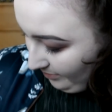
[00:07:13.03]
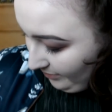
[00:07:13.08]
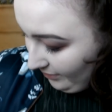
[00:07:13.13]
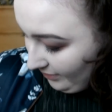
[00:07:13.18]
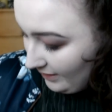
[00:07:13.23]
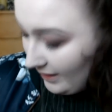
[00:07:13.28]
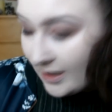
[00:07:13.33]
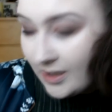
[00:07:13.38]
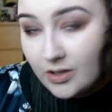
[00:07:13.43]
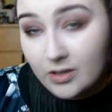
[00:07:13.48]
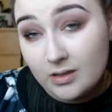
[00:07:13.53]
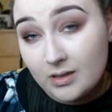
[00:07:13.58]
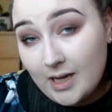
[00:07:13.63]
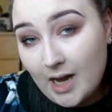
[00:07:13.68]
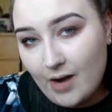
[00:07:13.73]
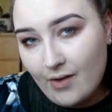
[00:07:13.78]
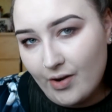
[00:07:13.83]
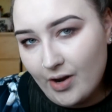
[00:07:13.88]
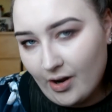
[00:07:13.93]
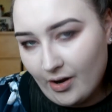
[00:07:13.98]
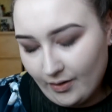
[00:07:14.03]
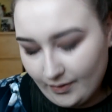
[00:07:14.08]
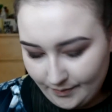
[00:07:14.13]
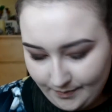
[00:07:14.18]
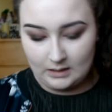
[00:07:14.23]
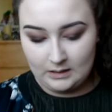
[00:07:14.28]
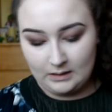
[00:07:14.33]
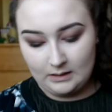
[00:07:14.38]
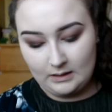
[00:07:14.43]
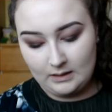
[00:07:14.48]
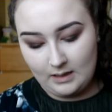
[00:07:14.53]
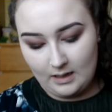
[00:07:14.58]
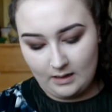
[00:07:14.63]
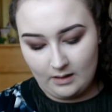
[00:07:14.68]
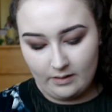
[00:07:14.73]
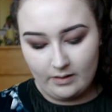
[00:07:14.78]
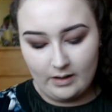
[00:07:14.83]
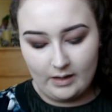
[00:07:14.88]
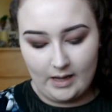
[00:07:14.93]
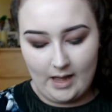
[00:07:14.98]
But let's just carry on.
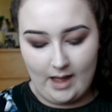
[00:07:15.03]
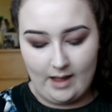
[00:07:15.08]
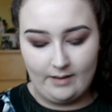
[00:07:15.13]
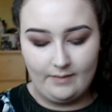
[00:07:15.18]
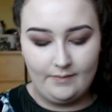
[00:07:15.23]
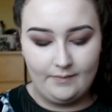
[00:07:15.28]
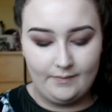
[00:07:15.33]
Concealer again.